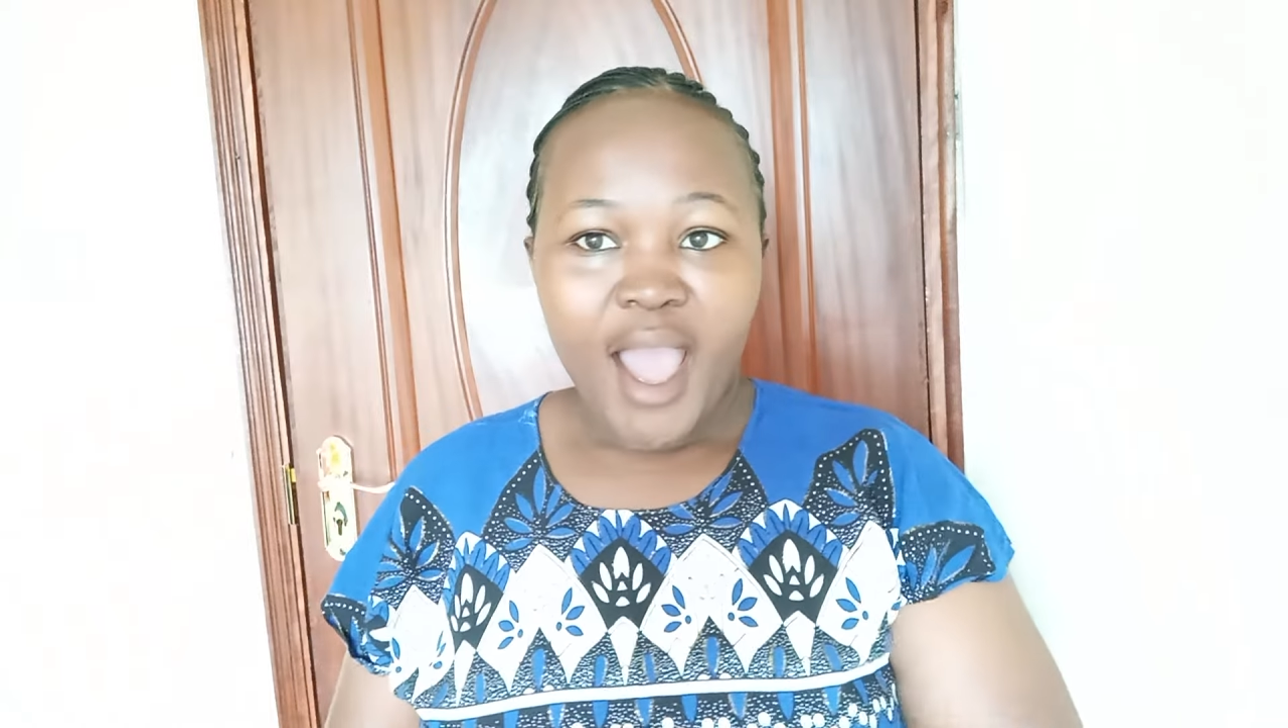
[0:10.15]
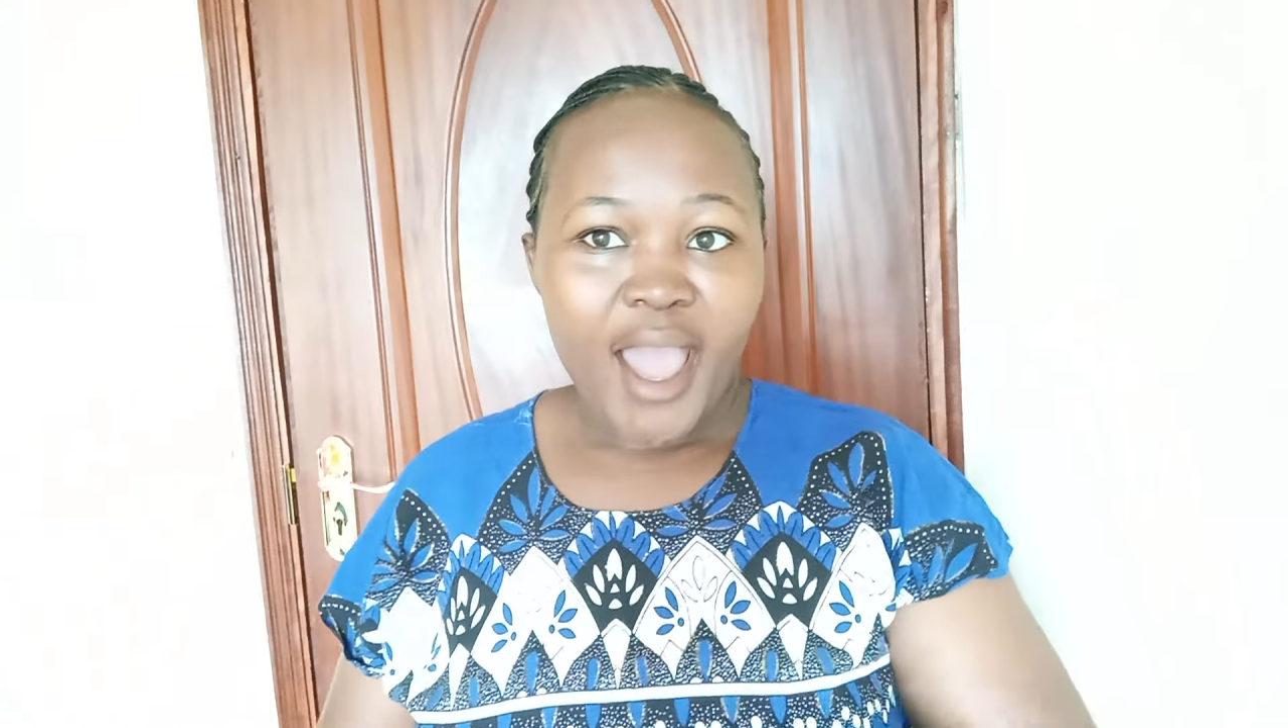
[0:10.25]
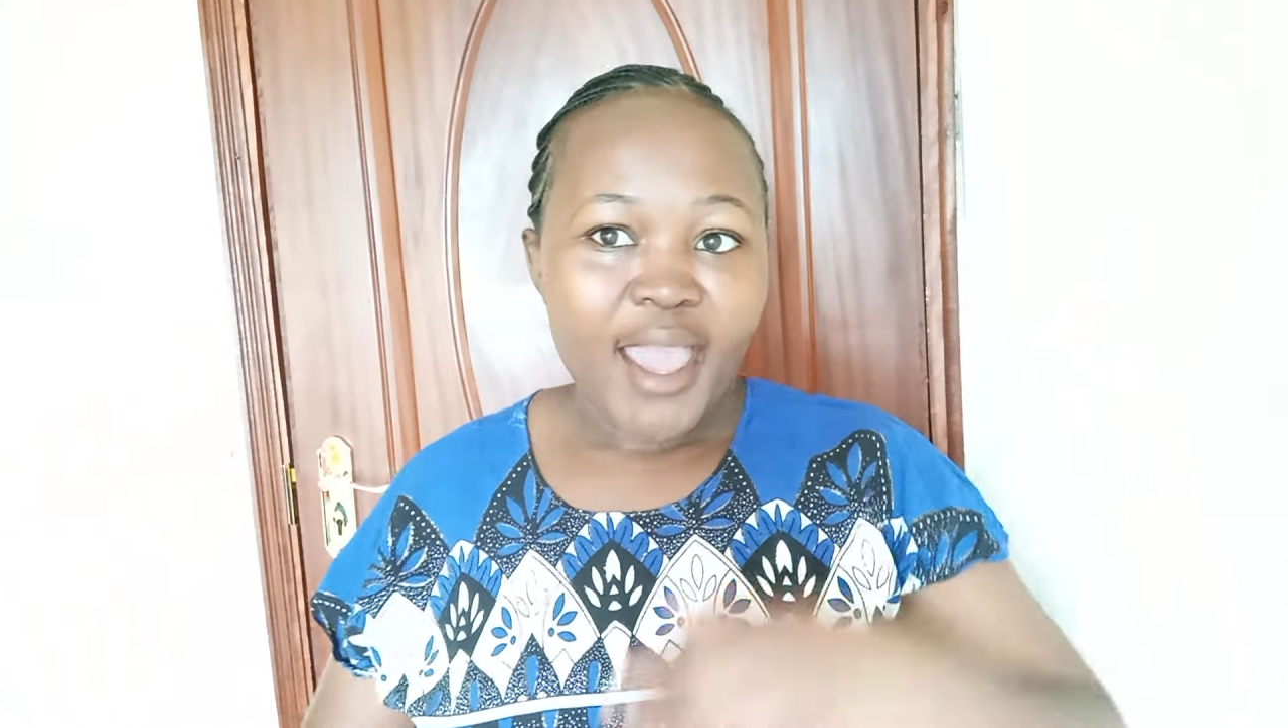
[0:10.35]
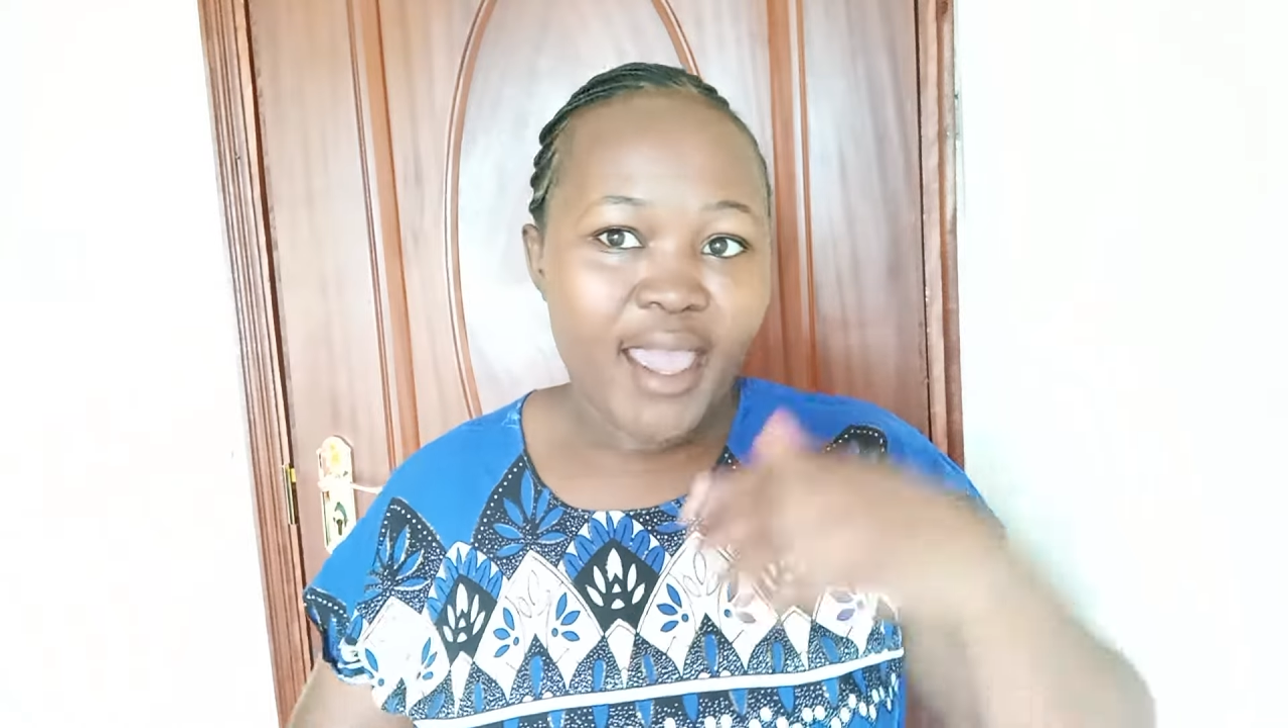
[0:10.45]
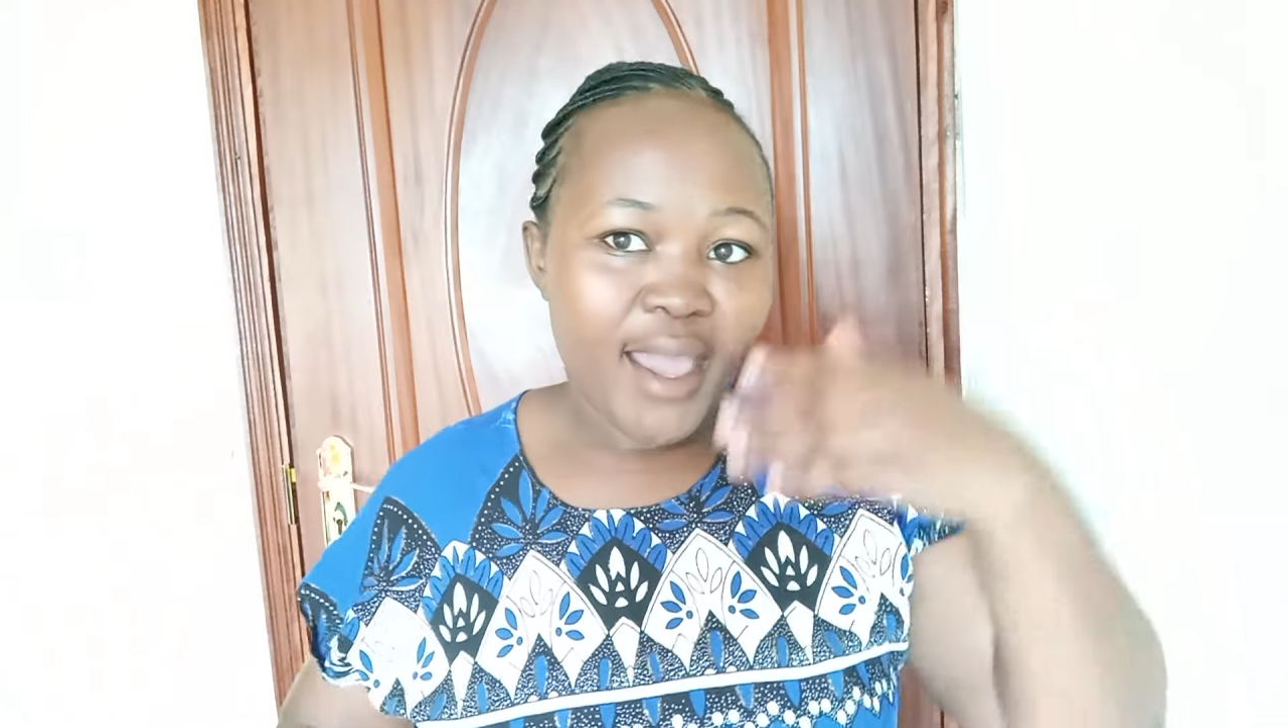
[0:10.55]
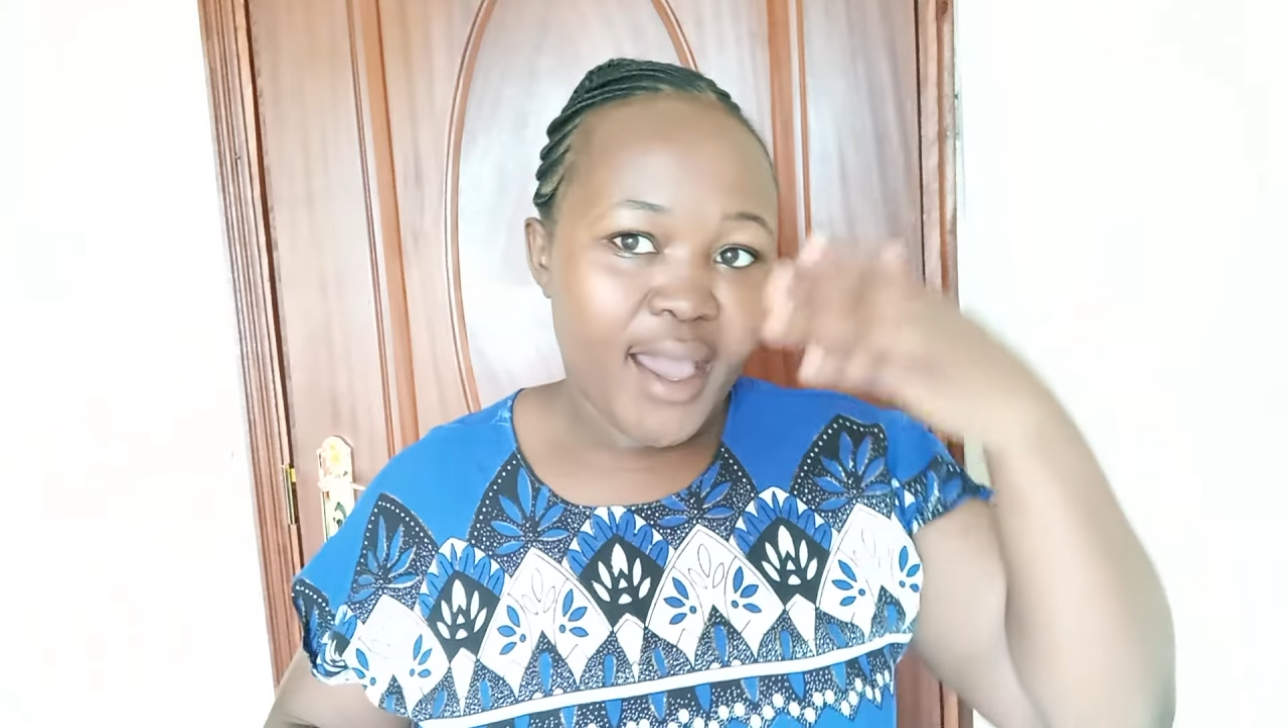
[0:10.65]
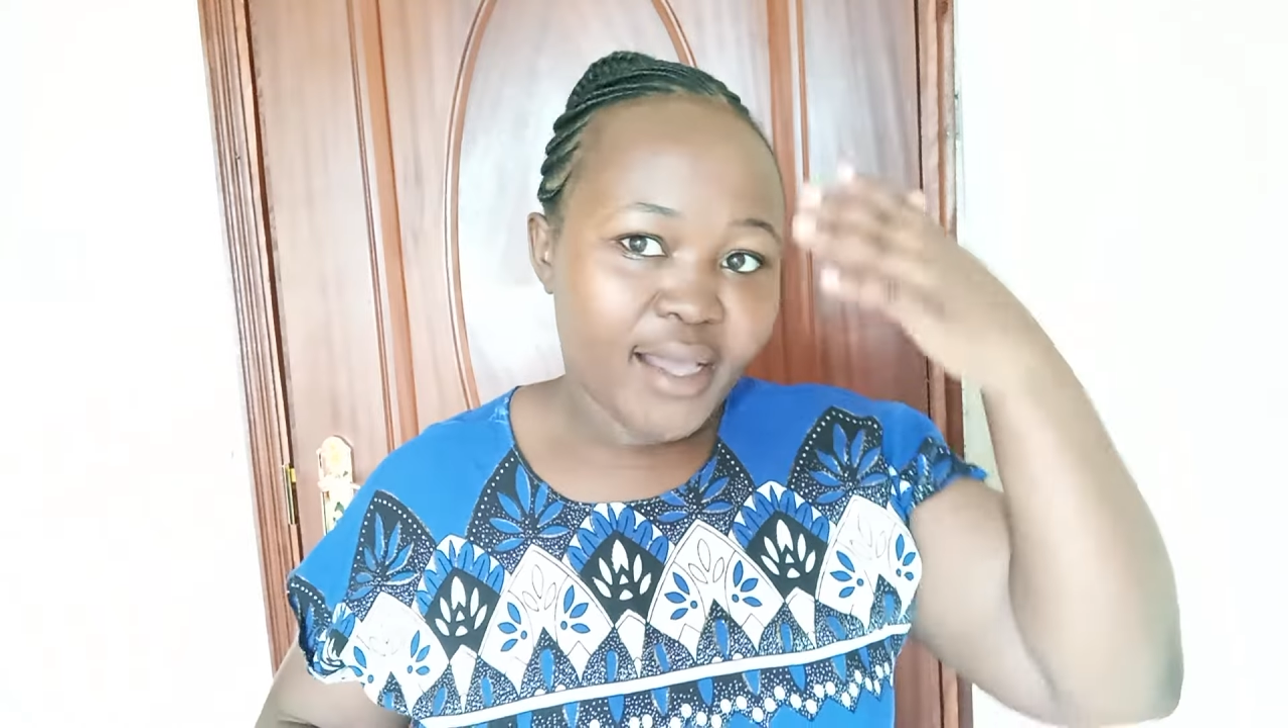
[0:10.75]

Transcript: I